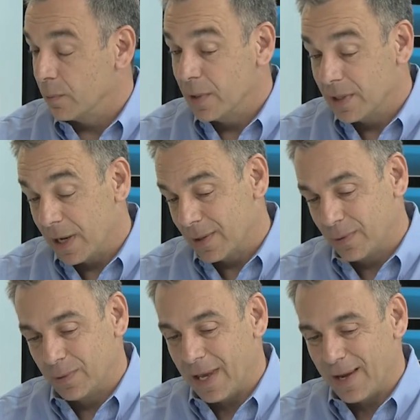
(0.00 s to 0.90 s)
and we take
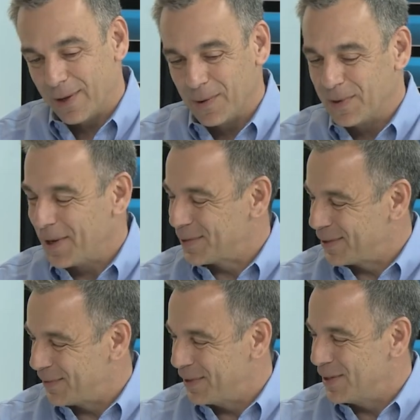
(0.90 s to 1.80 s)
that hundred
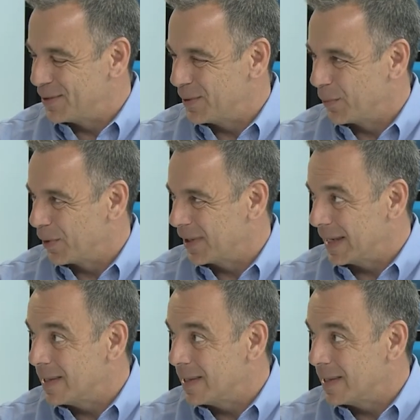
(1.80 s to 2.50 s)
thousandths of an inch and work